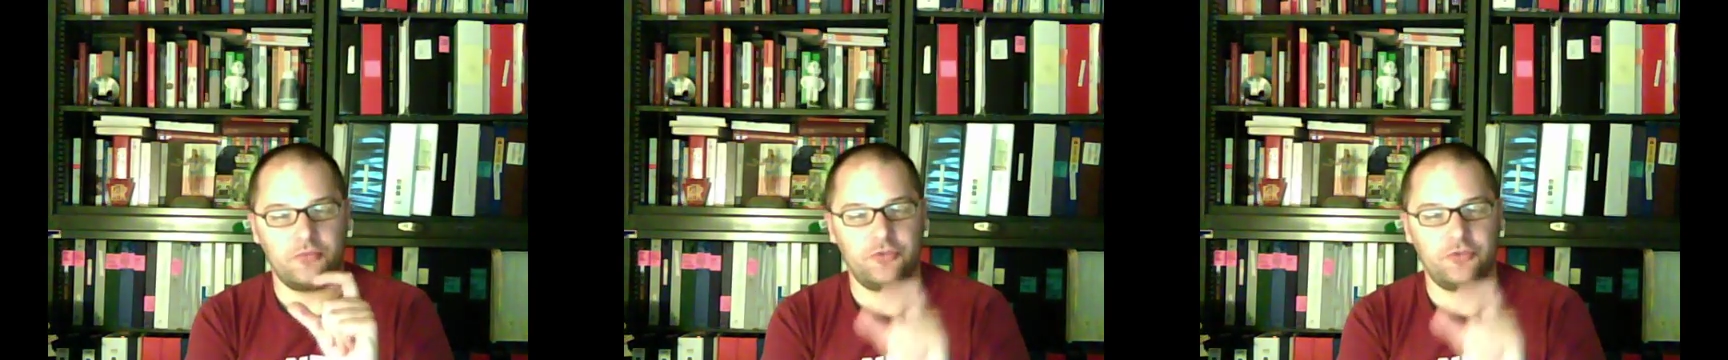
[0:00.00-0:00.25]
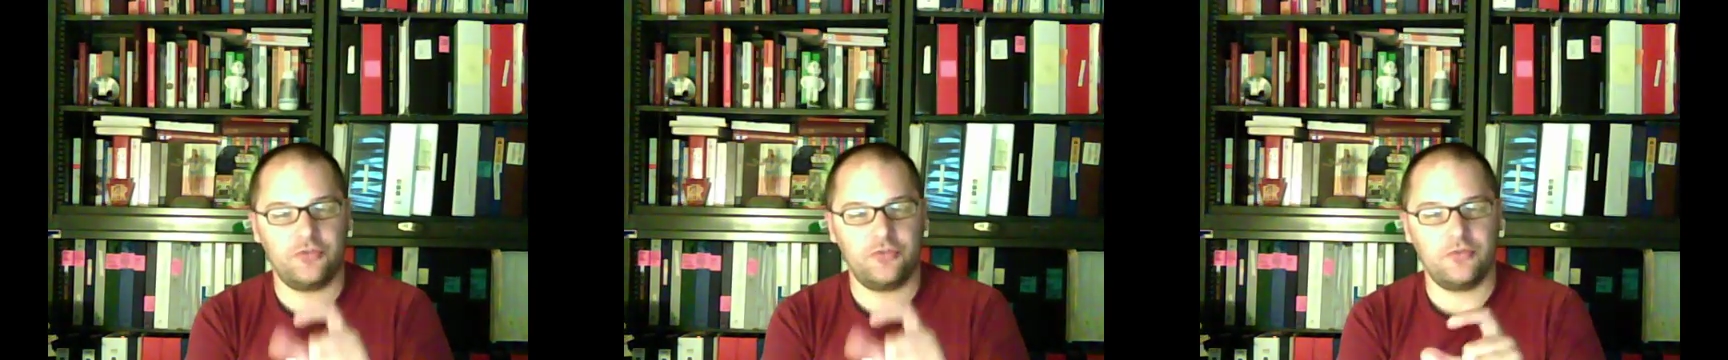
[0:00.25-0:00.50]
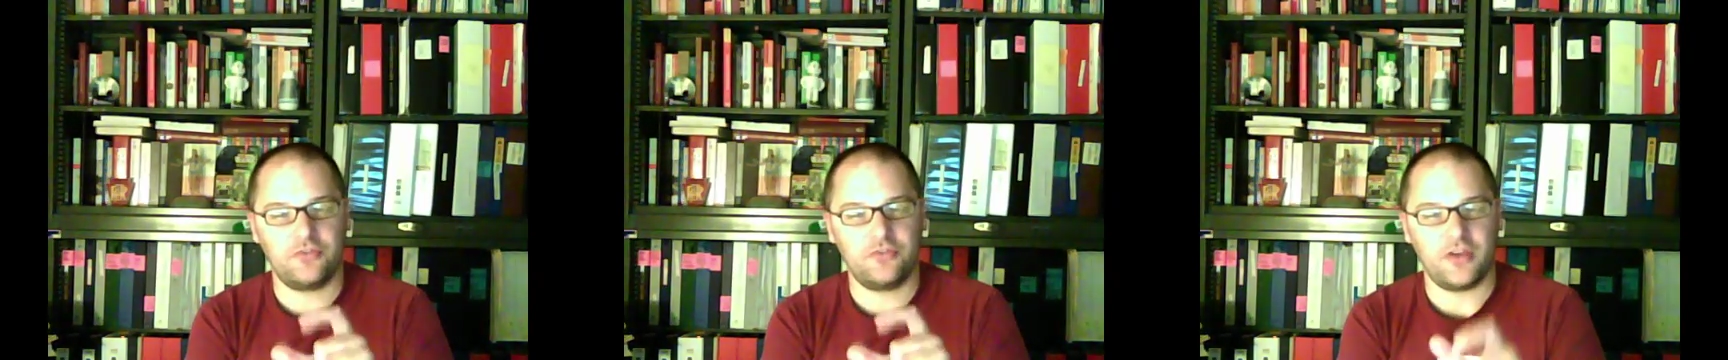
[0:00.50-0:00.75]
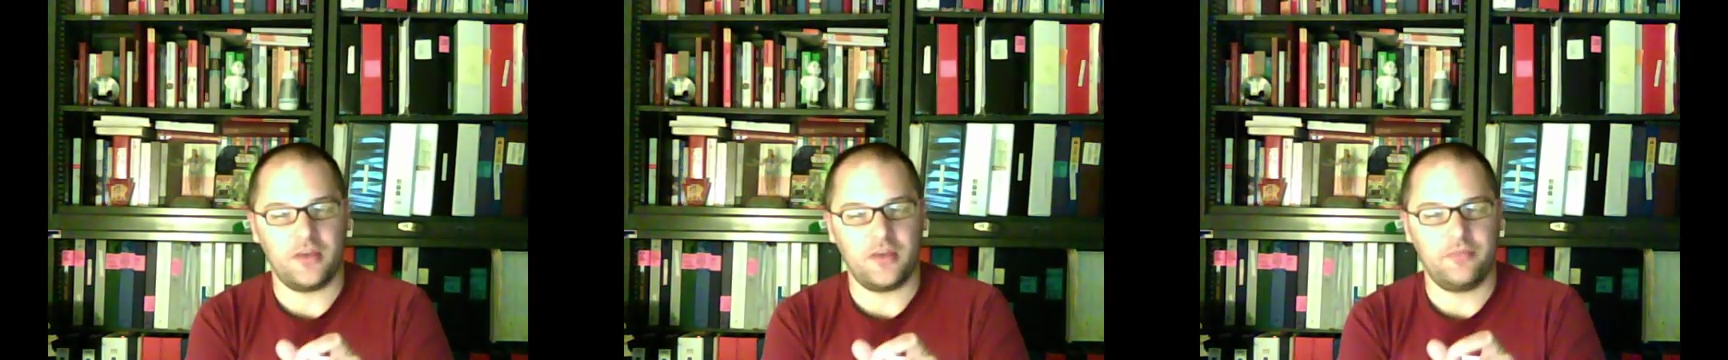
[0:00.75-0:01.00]
2
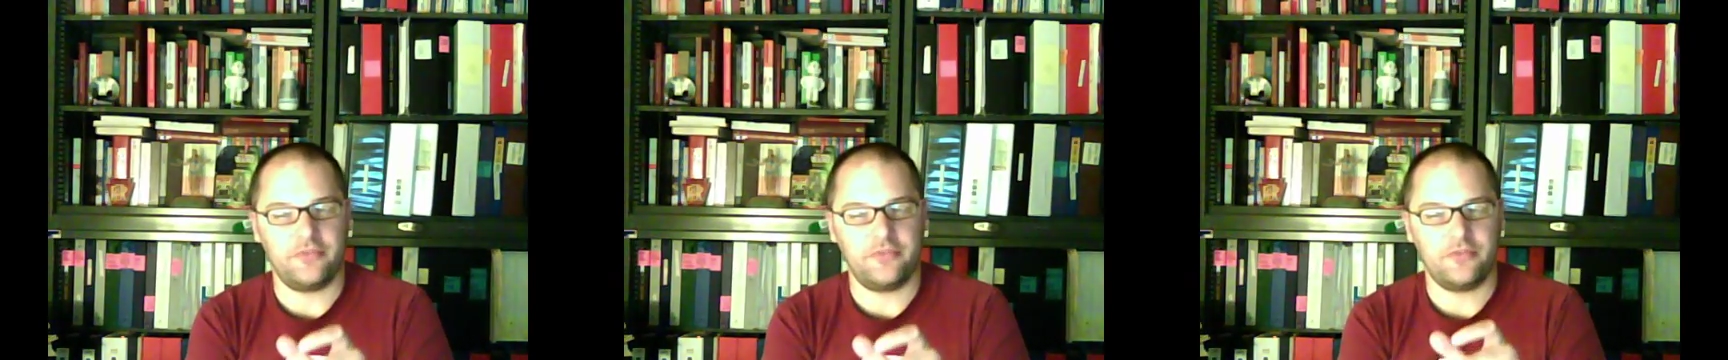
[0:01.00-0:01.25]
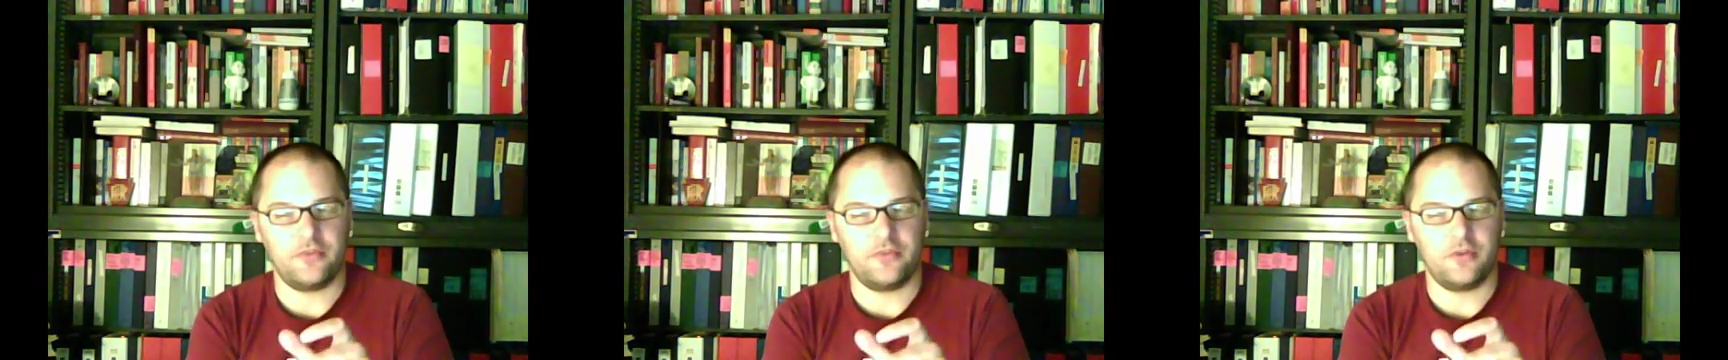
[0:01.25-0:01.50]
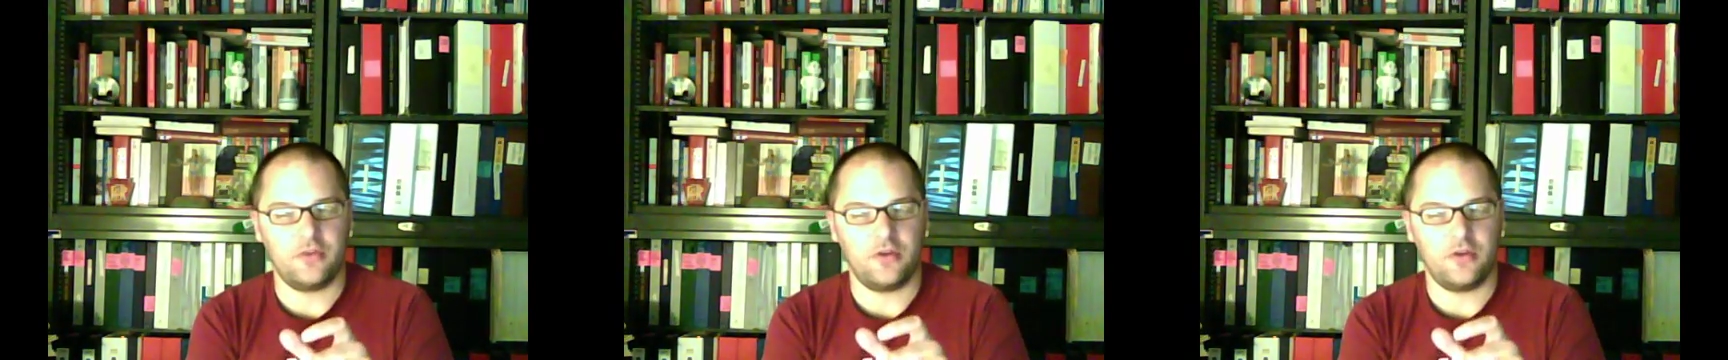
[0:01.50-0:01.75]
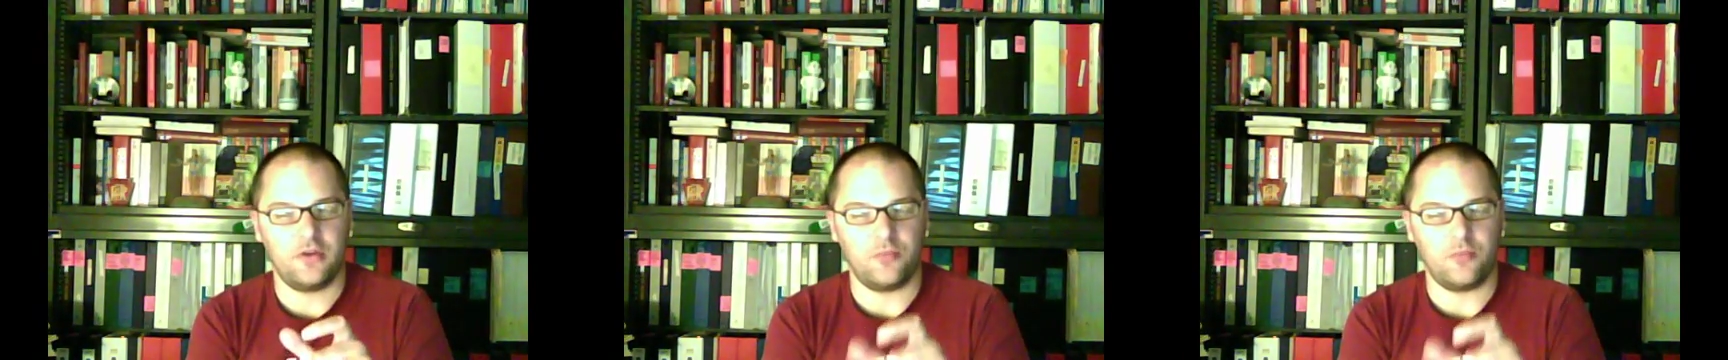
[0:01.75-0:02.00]
types
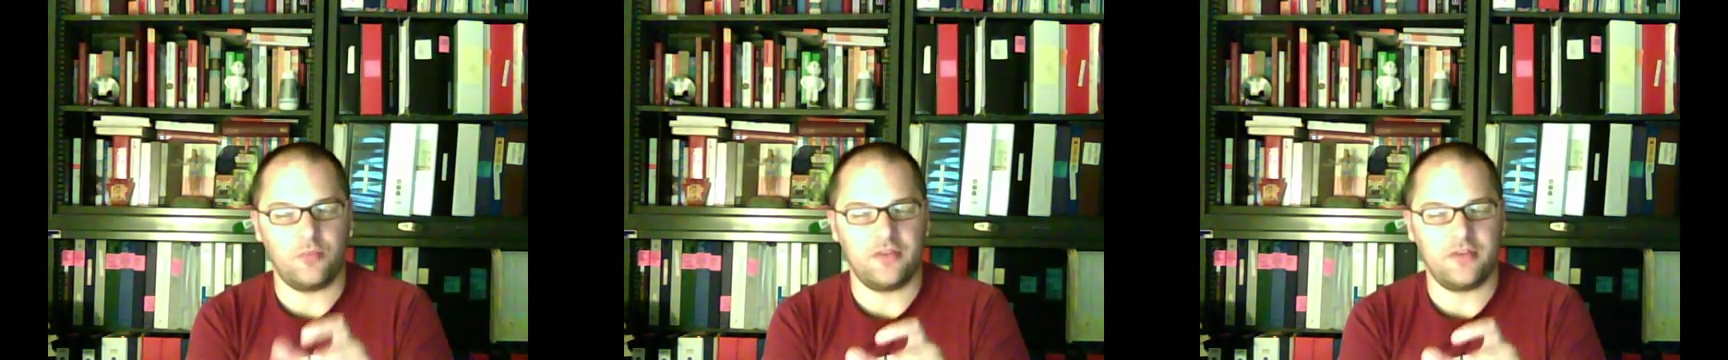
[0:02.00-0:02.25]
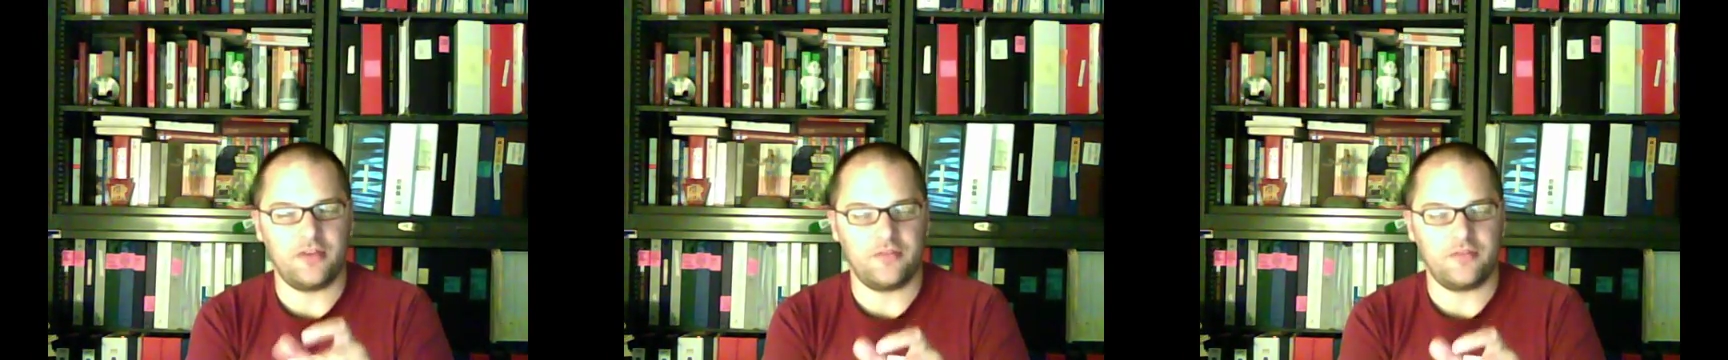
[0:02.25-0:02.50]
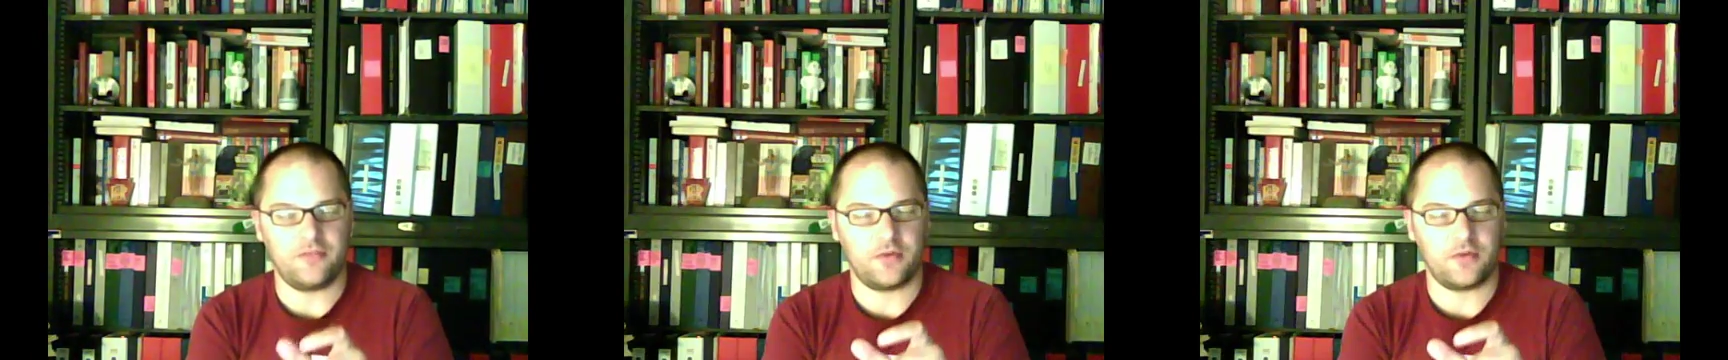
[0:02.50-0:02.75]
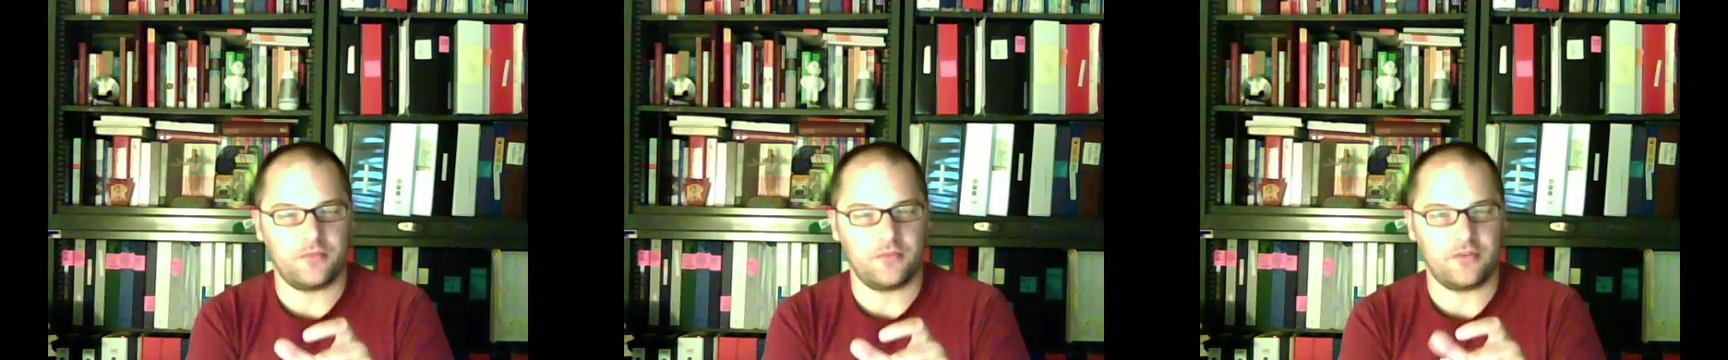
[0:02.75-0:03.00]
of ways that
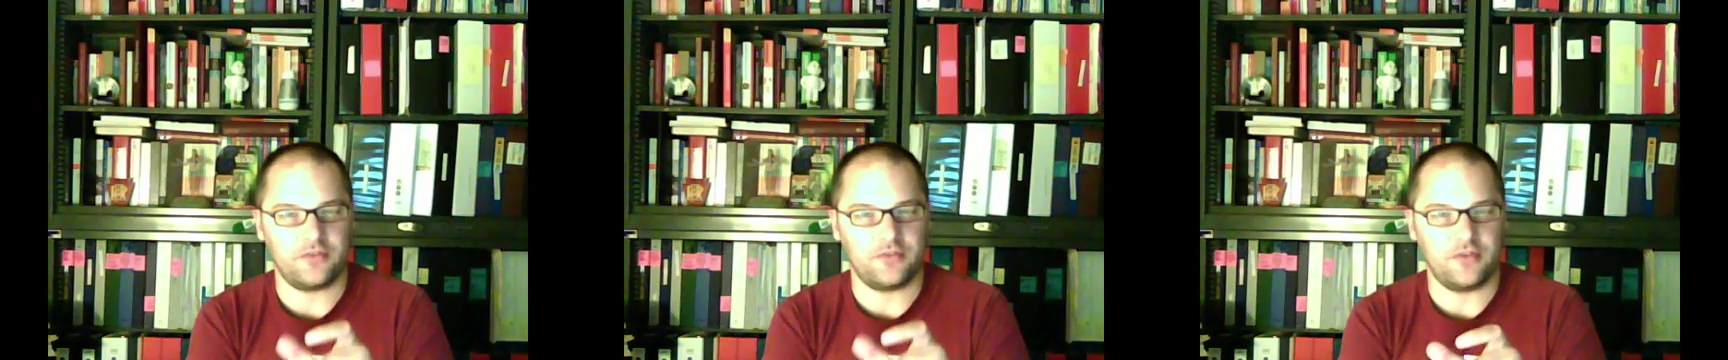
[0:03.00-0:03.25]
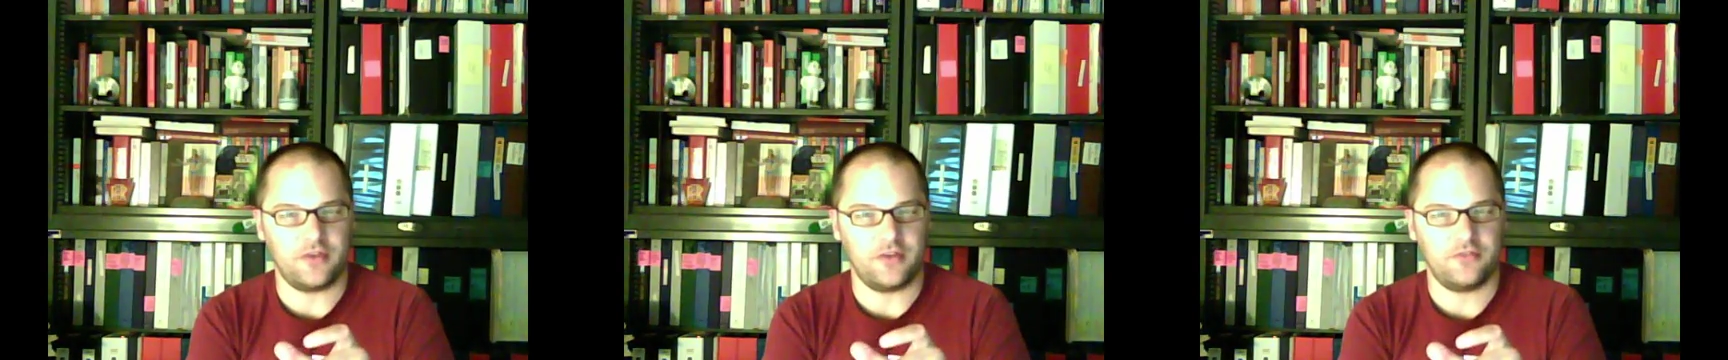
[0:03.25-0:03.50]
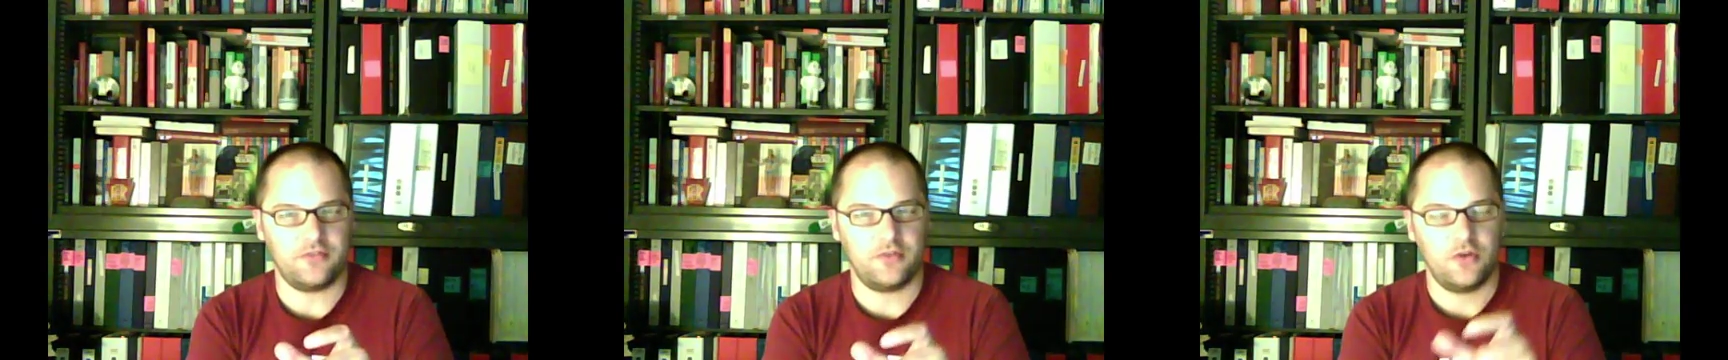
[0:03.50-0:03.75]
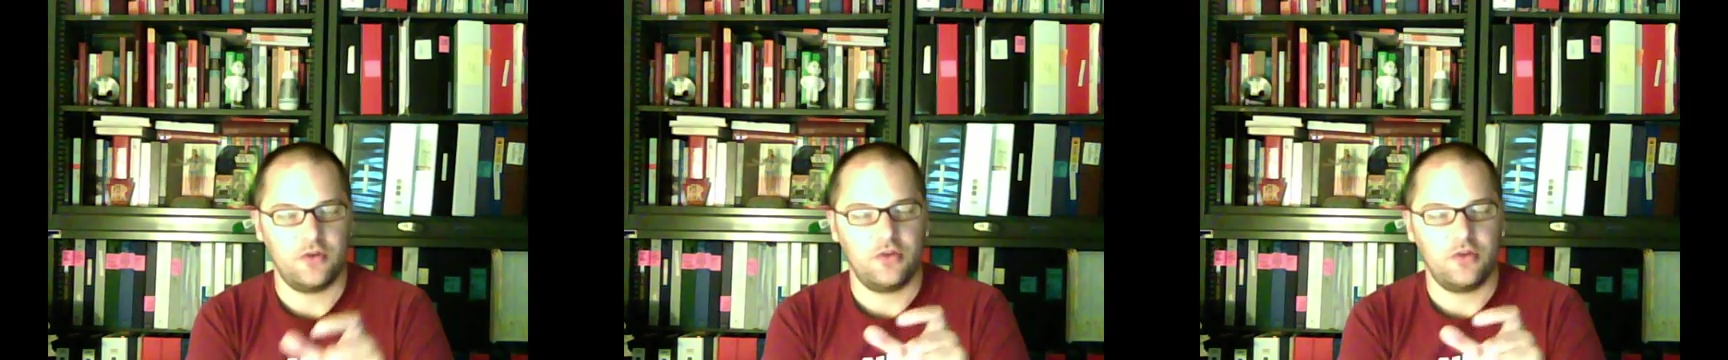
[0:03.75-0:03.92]
firms exist.